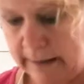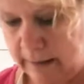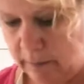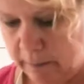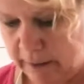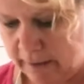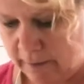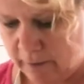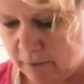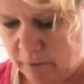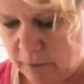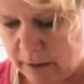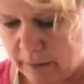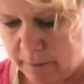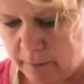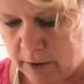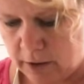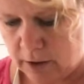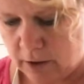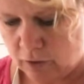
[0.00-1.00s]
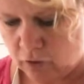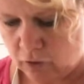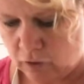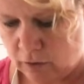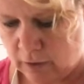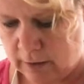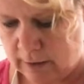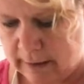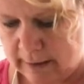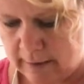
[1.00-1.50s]
bits of pepper
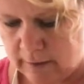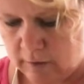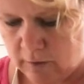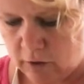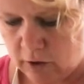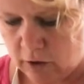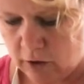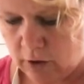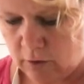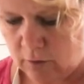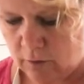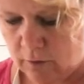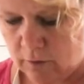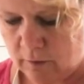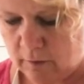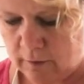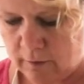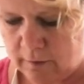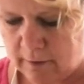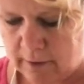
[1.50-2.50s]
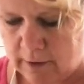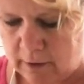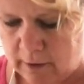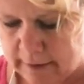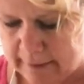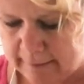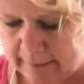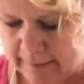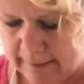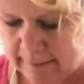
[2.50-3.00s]
into
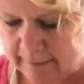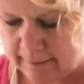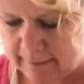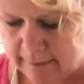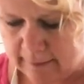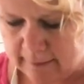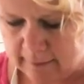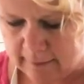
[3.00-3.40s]
slices.